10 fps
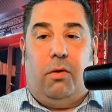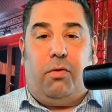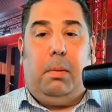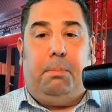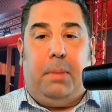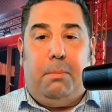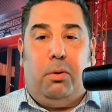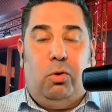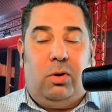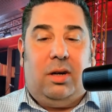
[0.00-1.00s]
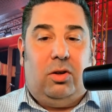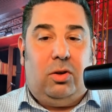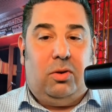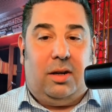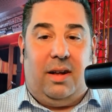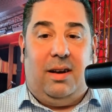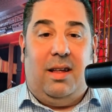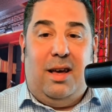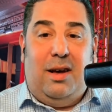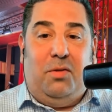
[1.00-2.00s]
from people who can do it.
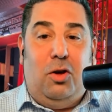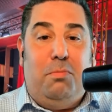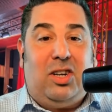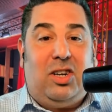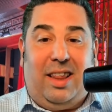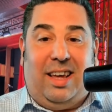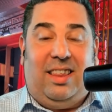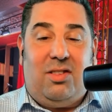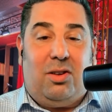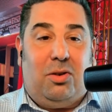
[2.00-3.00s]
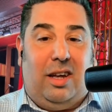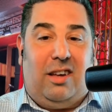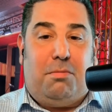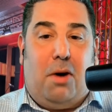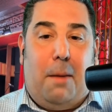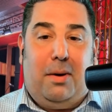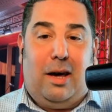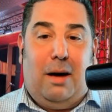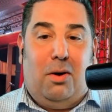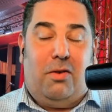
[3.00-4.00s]
And you mentioned like these little things
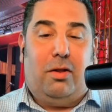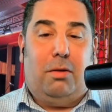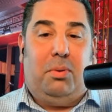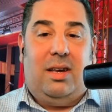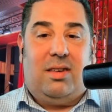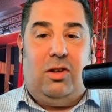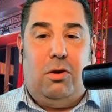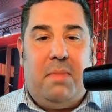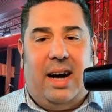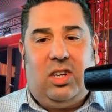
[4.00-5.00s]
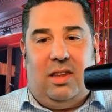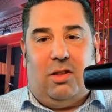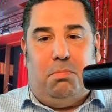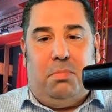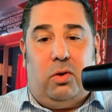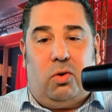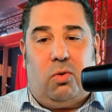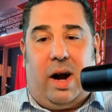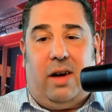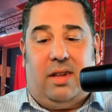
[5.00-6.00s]
popping up all over the place. Can you imagine this middle
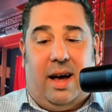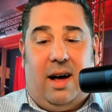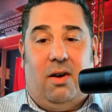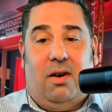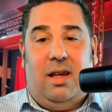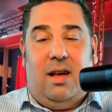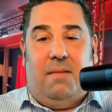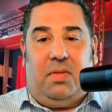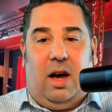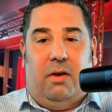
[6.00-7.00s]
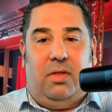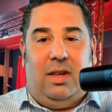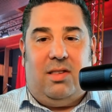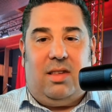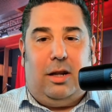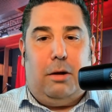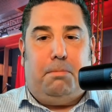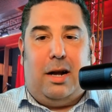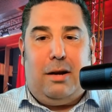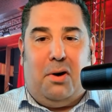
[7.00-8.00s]
ground now of these
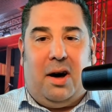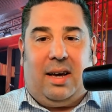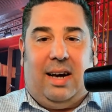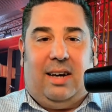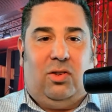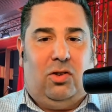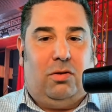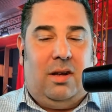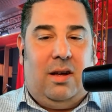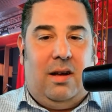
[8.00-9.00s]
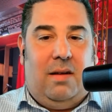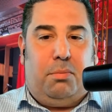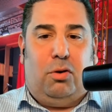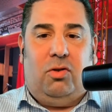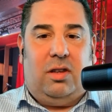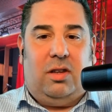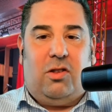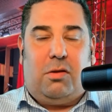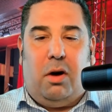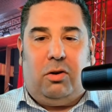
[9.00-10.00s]
independent podcasters producing
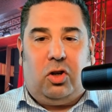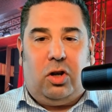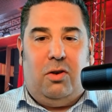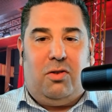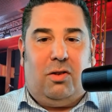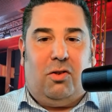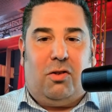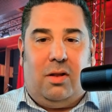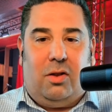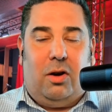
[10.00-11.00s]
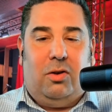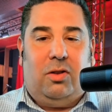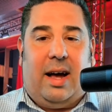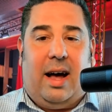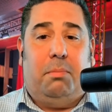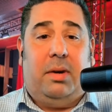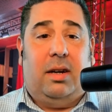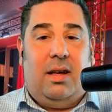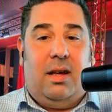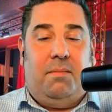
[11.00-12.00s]
these small shows in their own town,
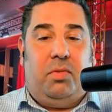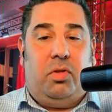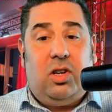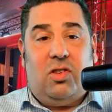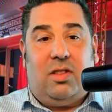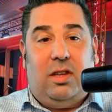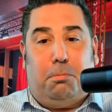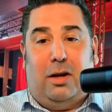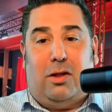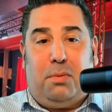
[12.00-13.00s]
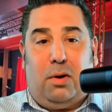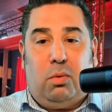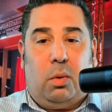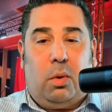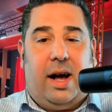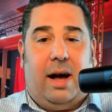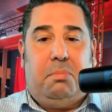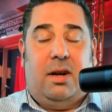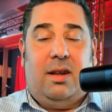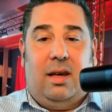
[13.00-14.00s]
but not just near Pittsburgh where we're at,
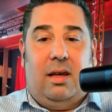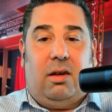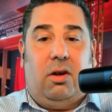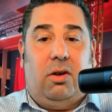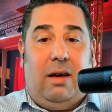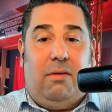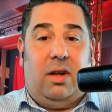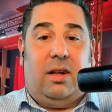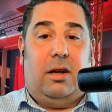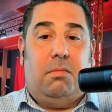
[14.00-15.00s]
but Cleveland